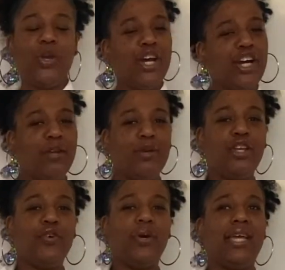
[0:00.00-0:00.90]
are going to be
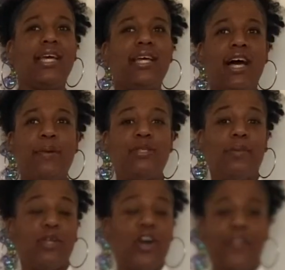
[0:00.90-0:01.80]
doing
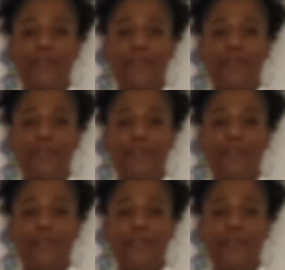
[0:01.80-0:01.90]
something called the